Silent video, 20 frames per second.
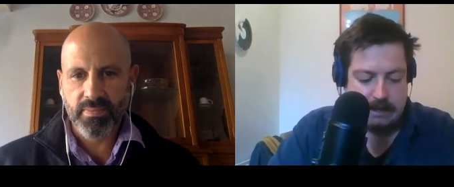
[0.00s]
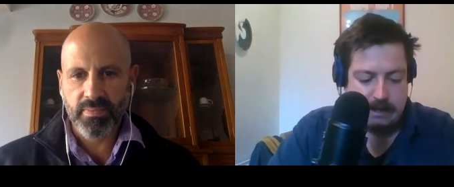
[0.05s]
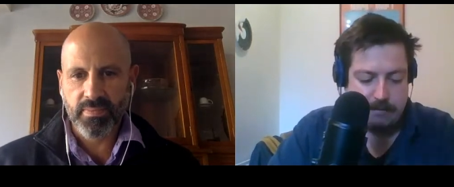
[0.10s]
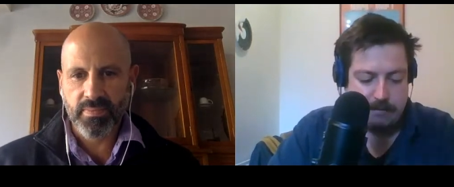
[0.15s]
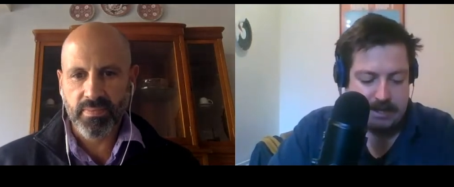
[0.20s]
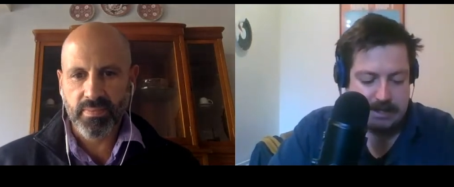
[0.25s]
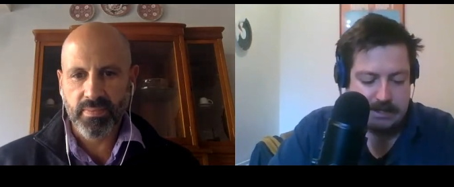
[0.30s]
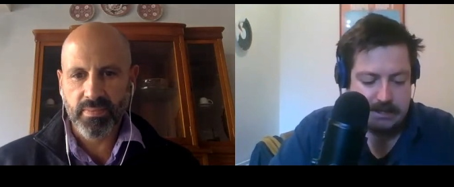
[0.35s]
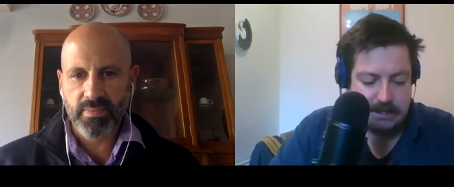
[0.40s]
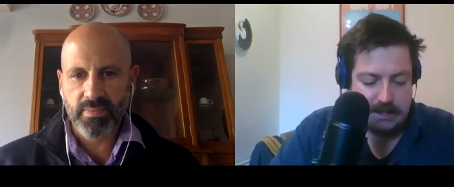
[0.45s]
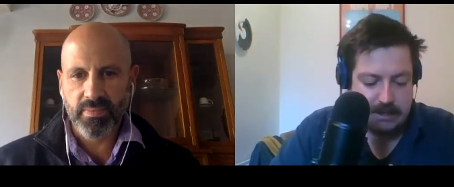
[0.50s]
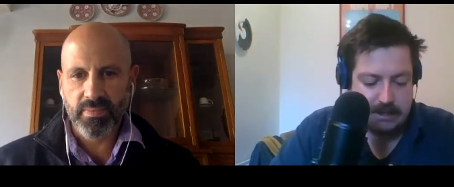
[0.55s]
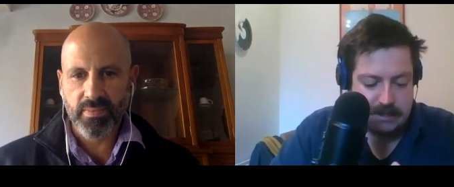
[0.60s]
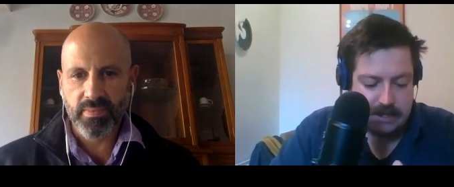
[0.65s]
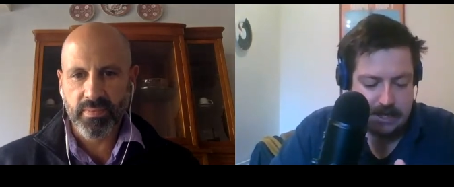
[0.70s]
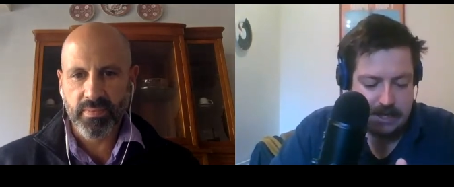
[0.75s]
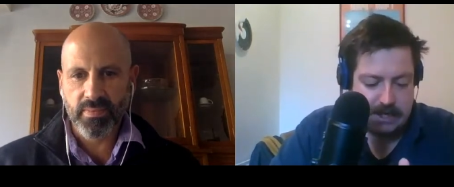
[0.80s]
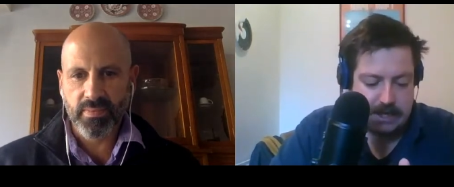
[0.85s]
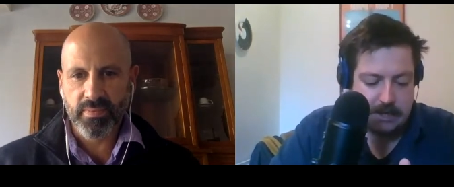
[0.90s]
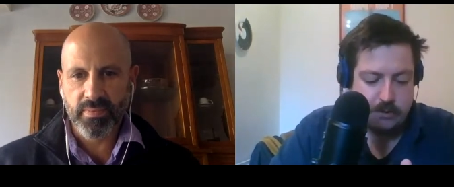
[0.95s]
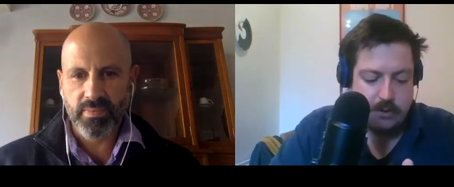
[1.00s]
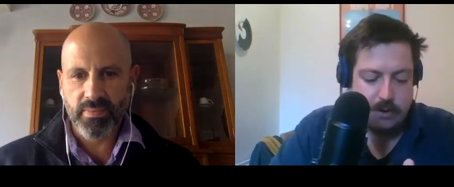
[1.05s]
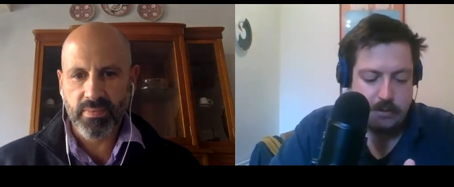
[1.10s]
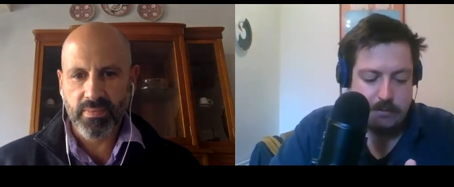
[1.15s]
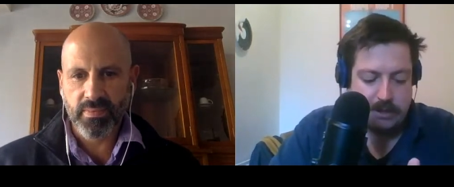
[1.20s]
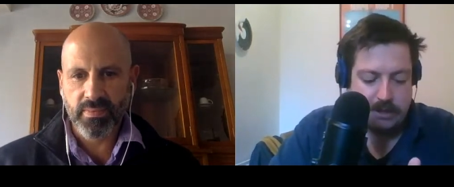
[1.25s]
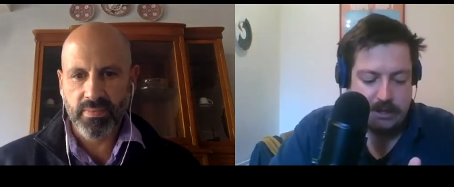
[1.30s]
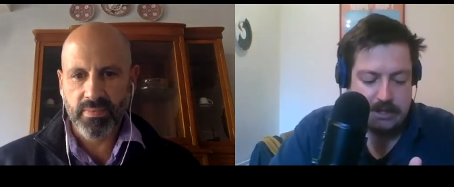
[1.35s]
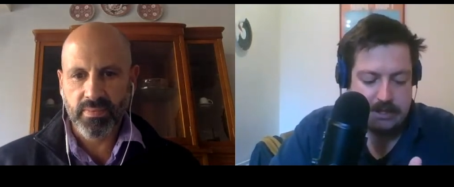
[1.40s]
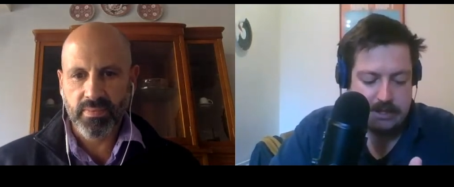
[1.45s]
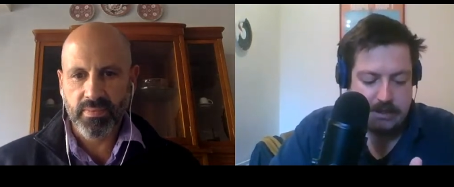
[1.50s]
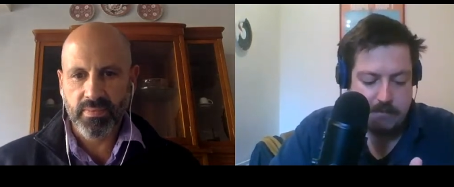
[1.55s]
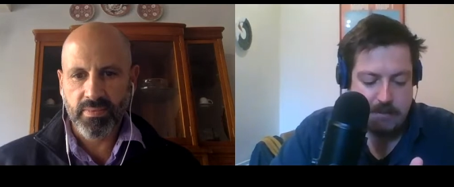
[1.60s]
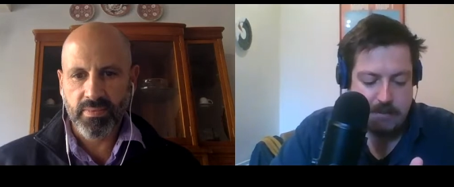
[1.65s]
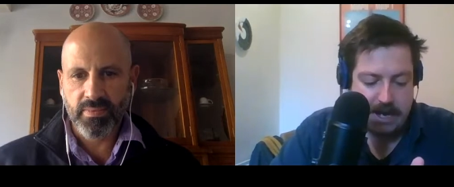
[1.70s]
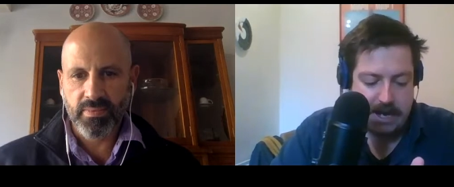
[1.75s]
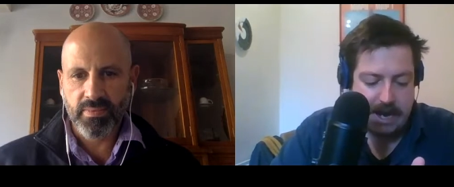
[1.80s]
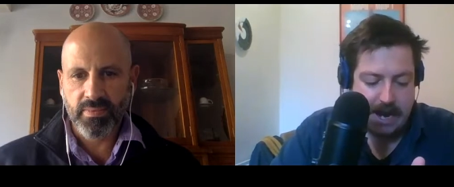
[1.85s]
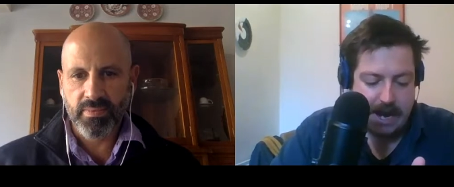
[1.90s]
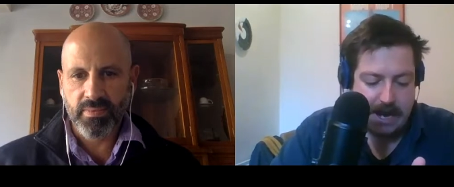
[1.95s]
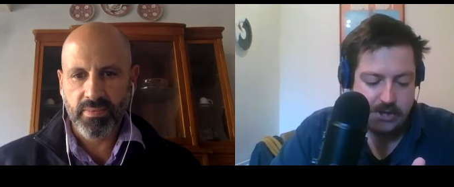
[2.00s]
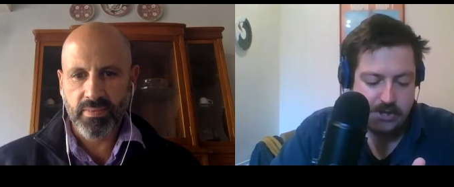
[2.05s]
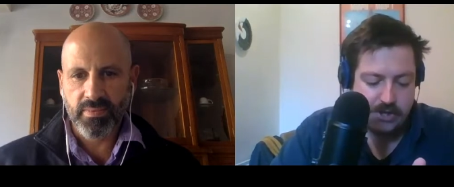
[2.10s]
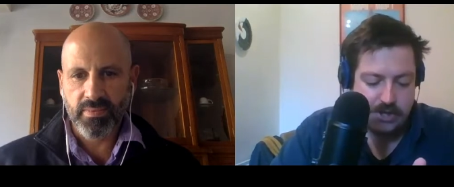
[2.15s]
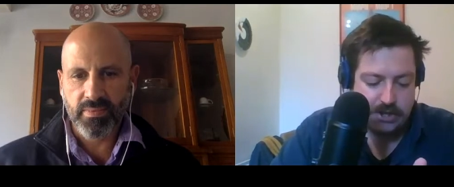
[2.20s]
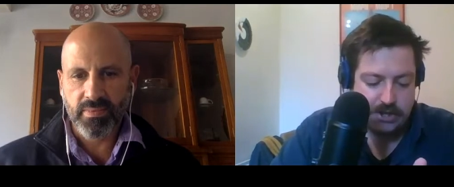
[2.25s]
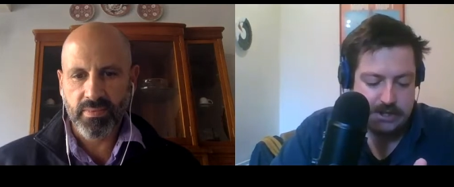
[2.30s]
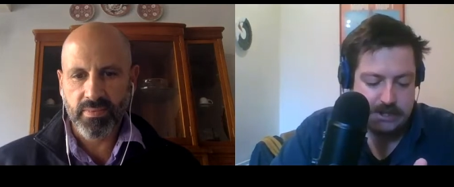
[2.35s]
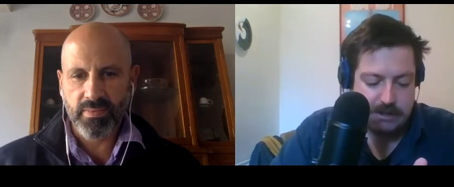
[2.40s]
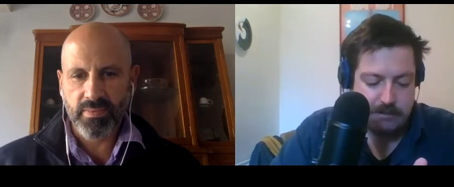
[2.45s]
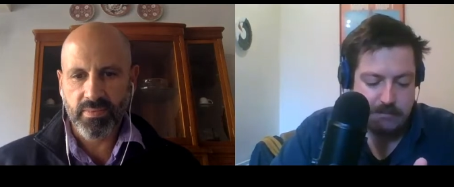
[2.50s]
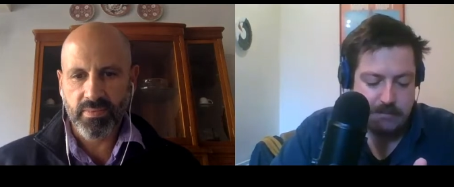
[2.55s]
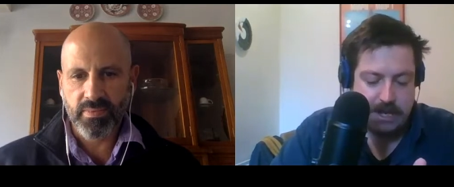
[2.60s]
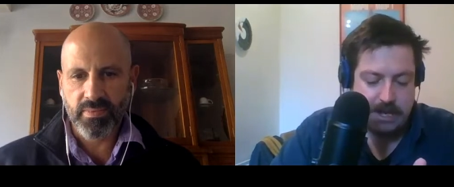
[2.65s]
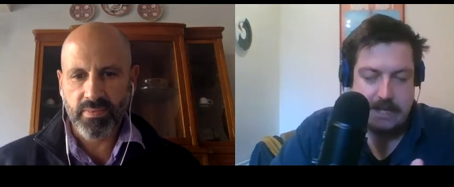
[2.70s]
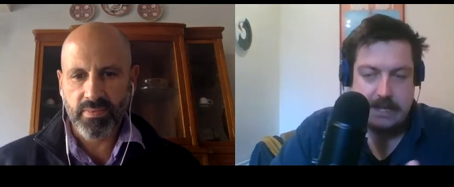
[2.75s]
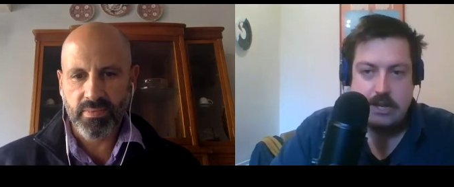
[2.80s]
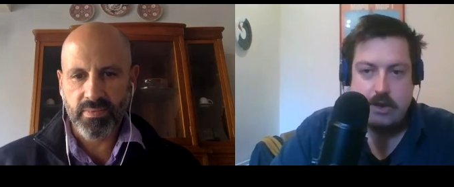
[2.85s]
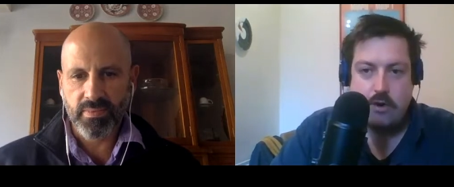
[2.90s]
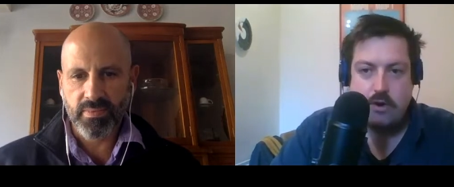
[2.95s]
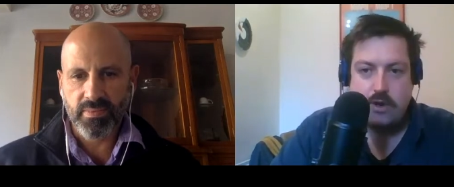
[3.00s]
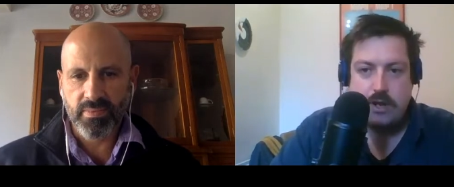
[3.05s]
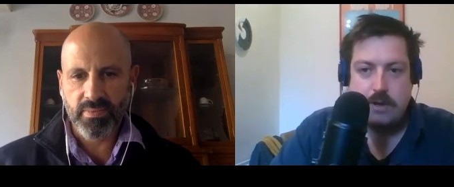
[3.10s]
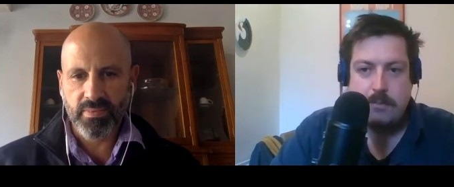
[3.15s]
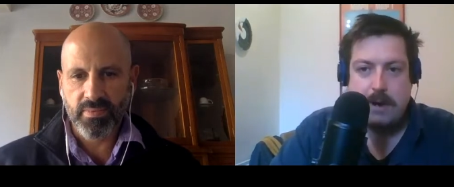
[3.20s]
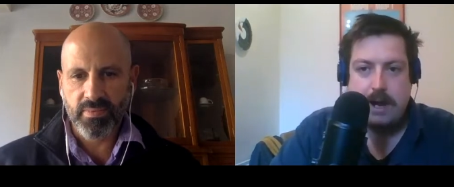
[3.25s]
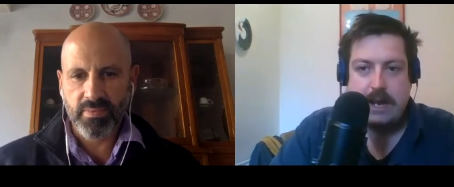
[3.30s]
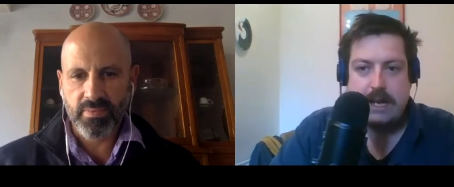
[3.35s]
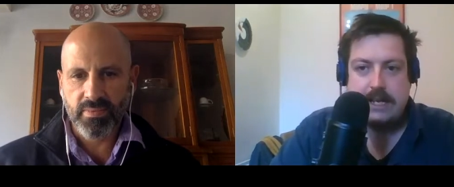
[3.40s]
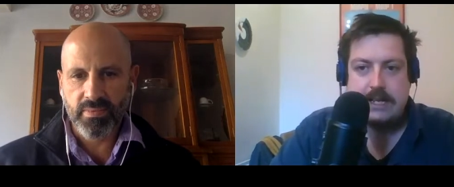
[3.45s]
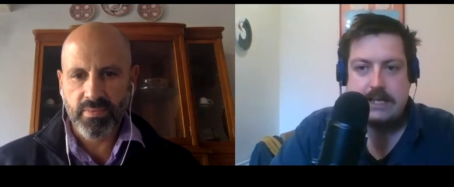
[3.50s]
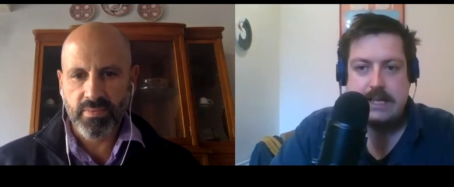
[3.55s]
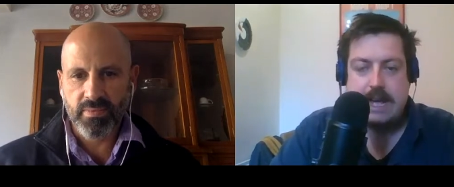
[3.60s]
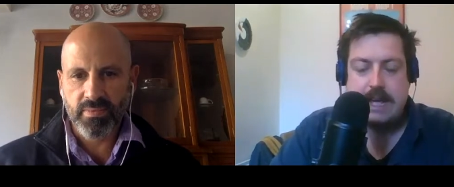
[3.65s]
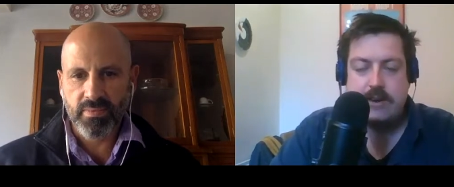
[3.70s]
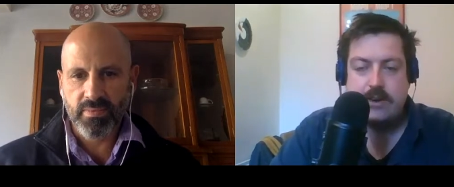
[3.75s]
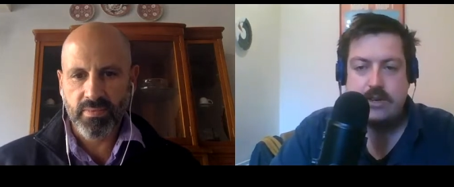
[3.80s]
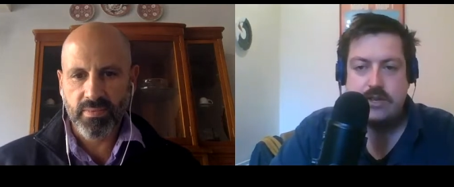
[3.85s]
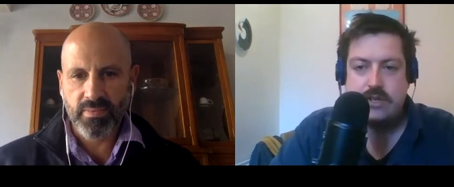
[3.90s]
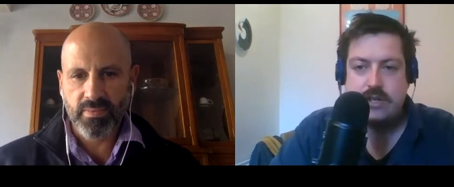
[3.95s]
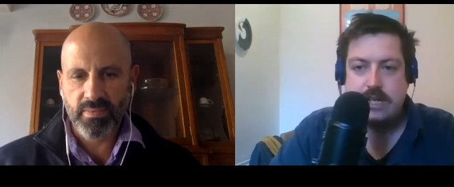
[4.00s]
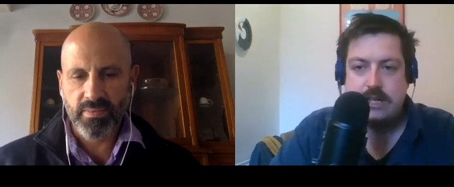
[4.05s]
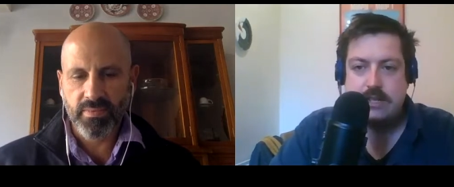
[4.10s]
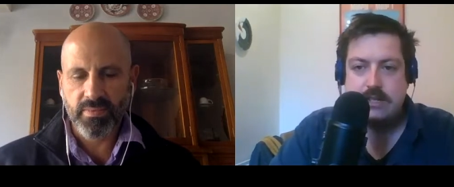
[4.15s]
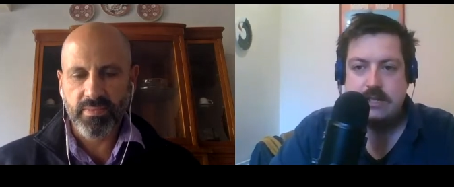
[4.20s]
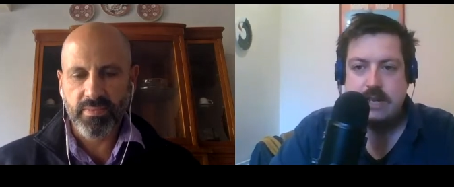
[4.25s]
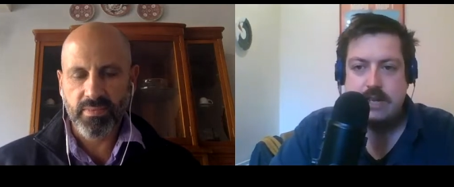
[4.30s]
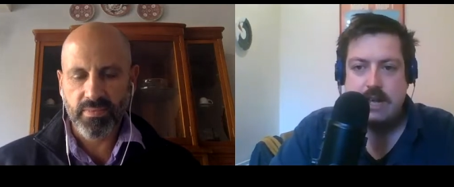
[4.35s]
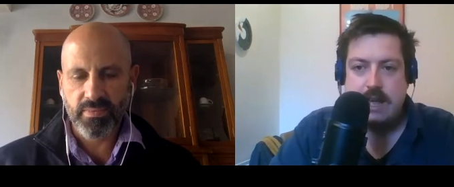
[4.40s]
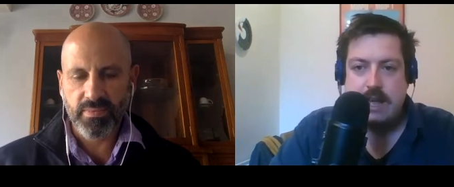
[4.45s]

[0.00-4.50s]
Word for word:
Speaker 1: Limited Neoliberalism and Nationalism in the Occupied Territories.